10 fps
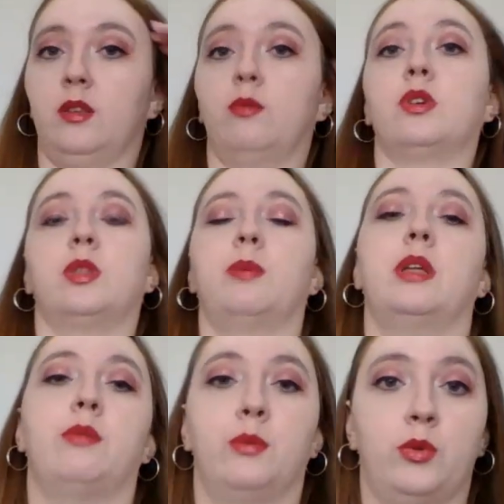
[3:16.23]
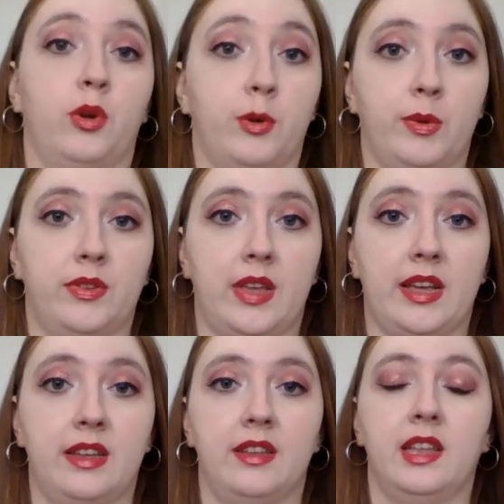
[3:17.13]
where the bedroom door was
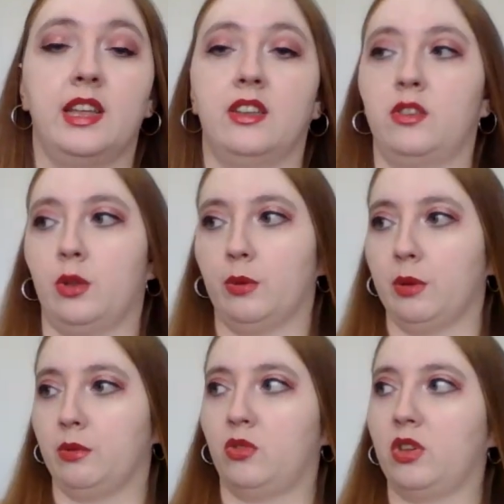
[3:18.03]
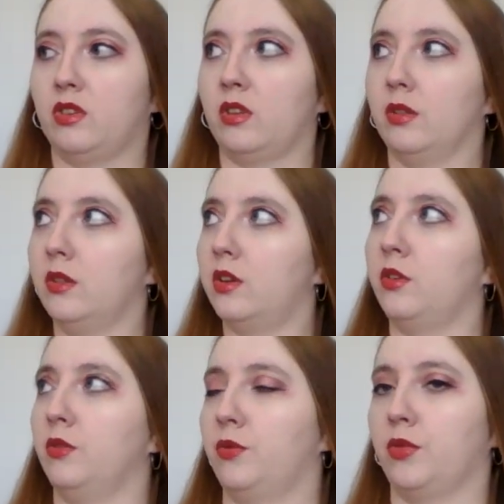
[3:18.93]
at. So it was just a
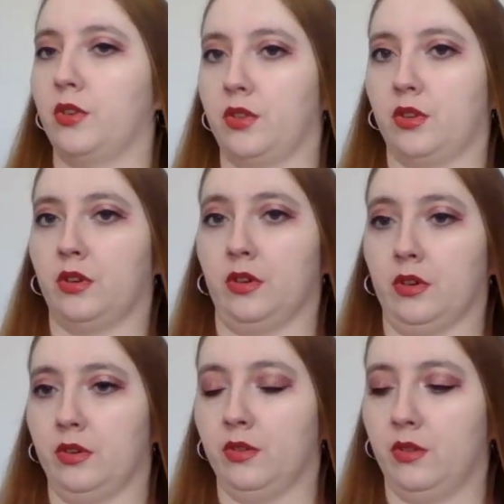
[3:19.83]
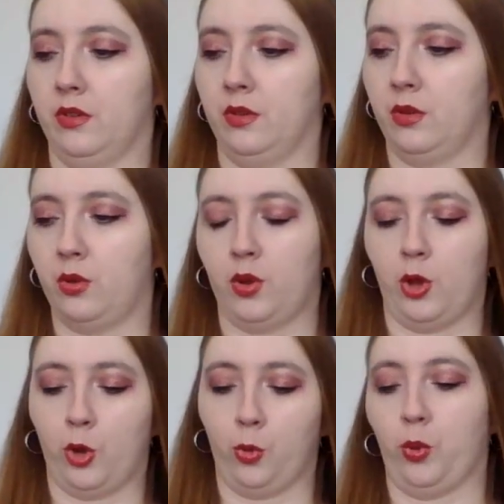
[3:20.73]
little further
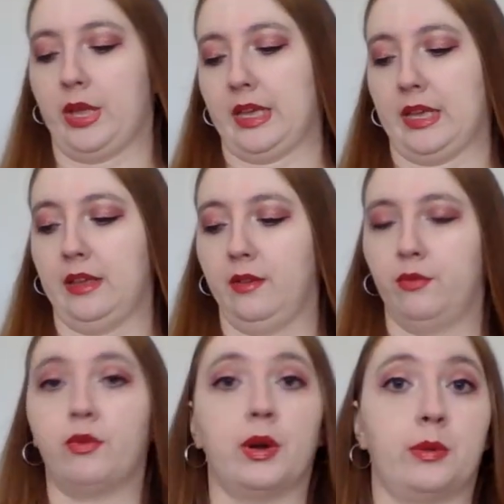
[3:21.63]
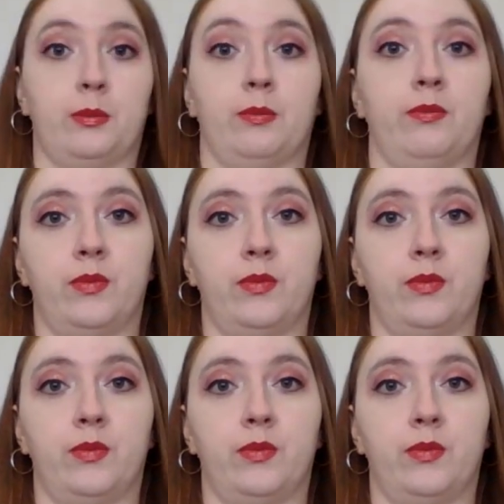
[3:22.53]
away from